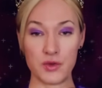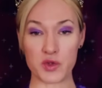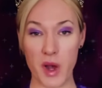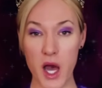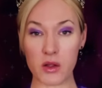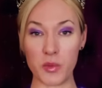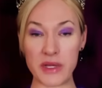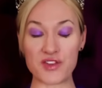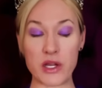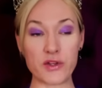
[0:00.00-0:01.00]
Some Harkle
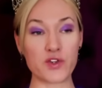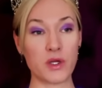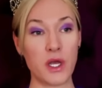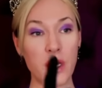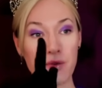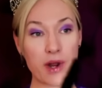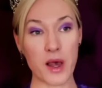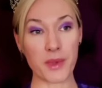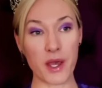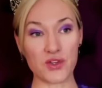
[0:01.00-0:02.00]
business, then
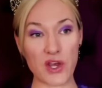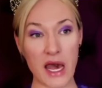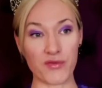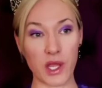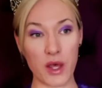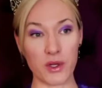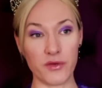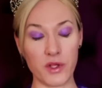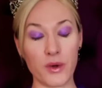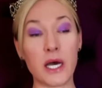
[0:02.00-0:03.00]
I'm going to have a go at a
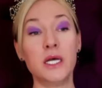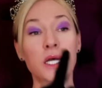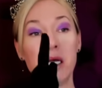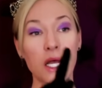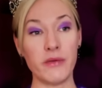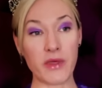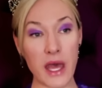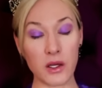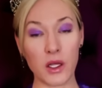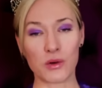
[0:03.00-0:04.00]
viewer, and
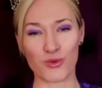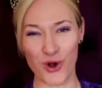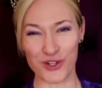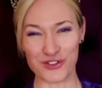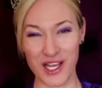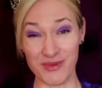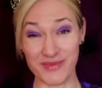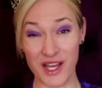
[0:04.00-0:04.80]
then royalty.